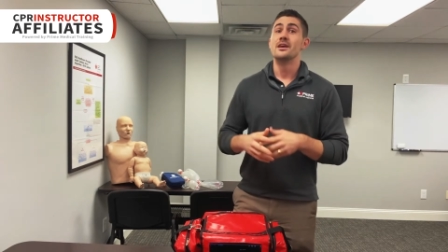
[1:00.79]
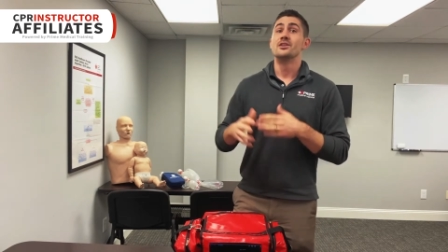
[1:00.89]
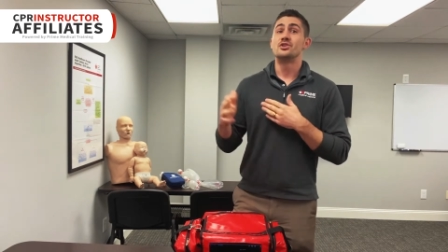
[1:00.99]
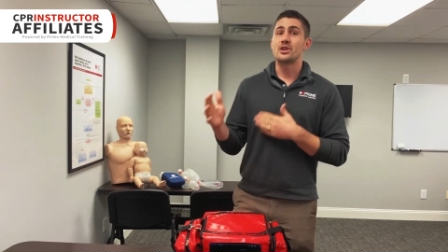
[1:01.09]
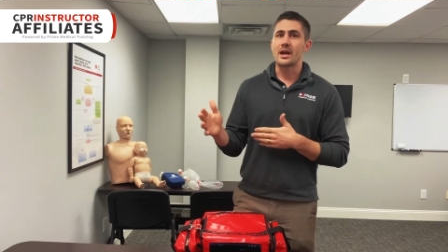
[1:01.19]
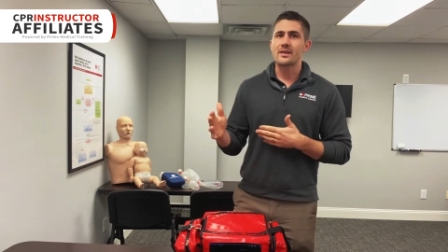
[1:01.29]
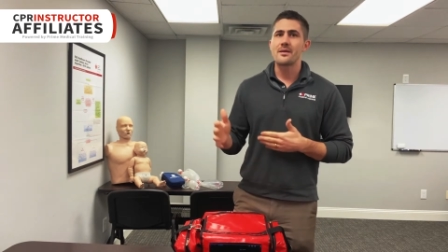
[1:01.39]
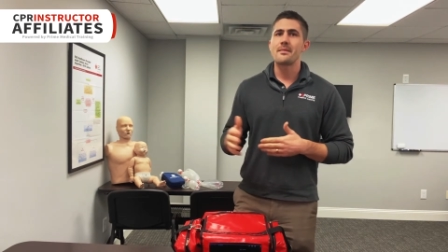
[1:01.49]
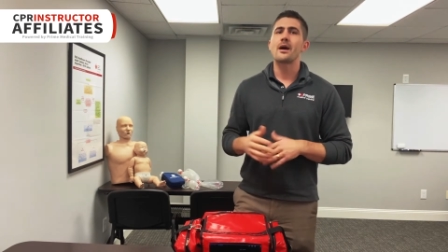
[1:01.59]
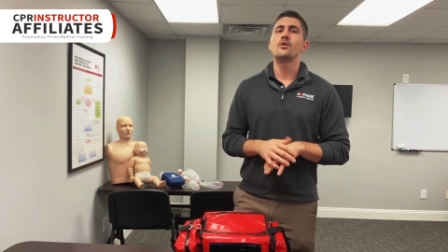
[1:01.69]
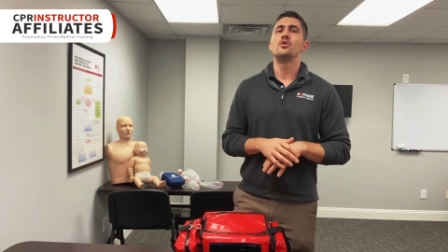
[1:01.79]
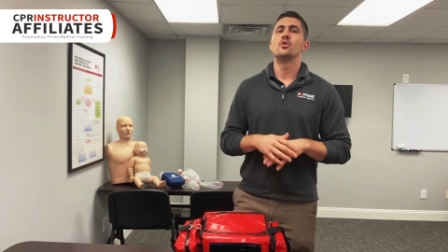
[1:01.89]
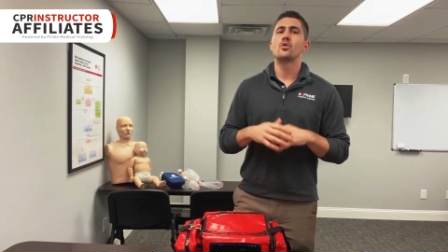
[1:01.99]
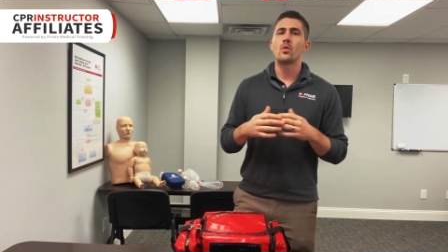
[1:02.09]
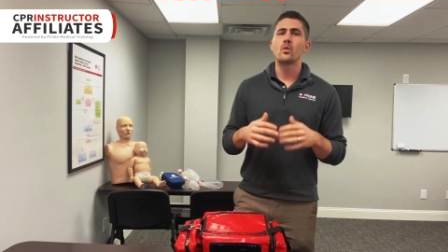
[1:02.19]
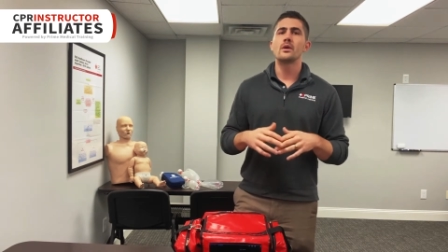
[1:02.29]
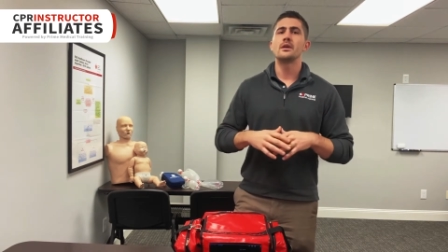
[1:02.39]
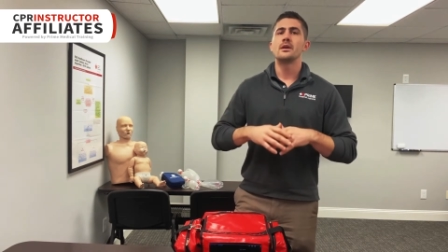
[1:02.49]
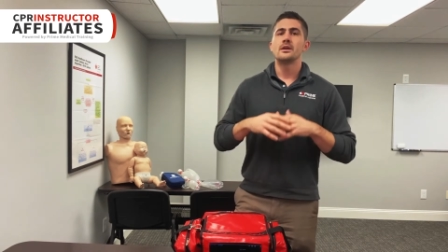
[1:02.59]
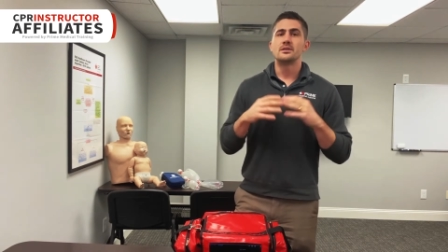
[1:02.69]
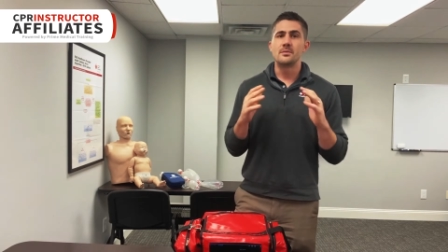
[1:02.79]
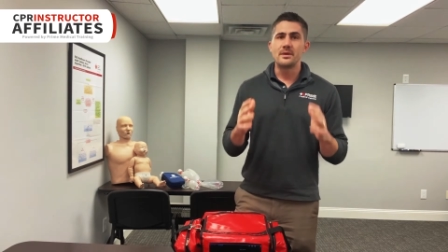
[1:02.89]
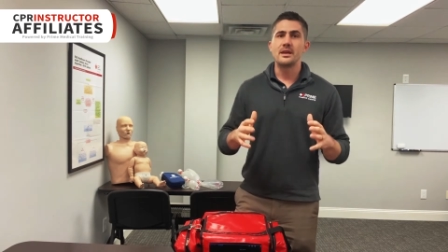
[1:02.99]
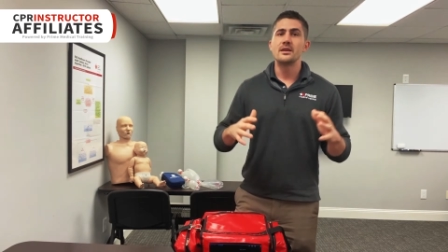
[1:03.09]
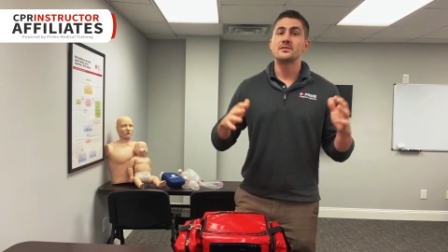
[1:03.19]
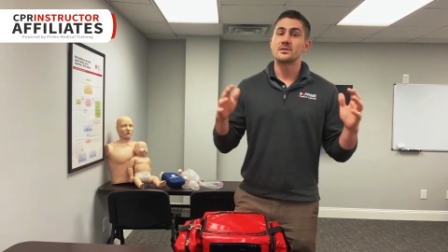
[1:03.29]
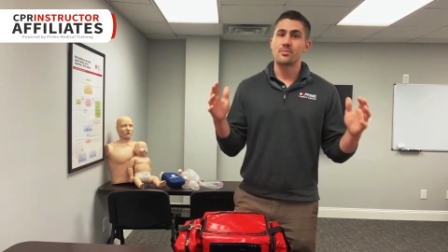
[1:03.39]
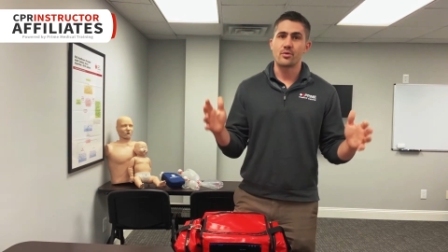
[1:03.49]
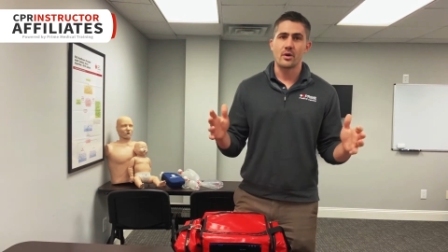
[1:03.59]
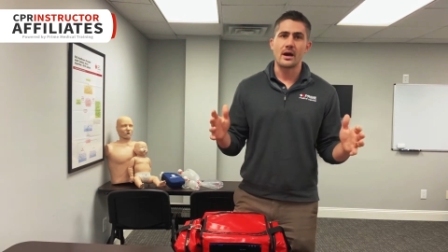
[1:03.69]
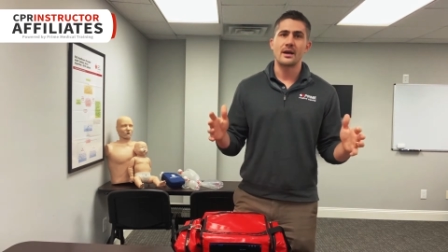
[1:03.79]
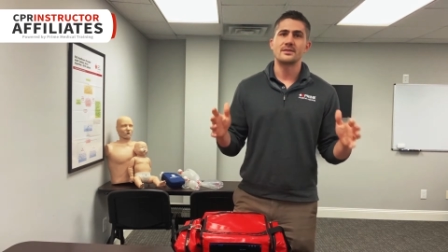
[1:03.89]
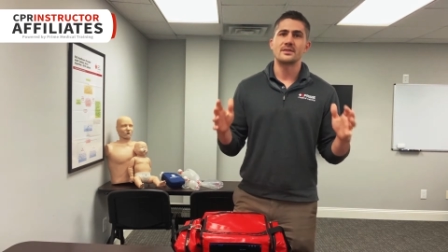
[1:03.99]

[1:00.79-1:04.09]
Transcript: check them out. You're going to be surprised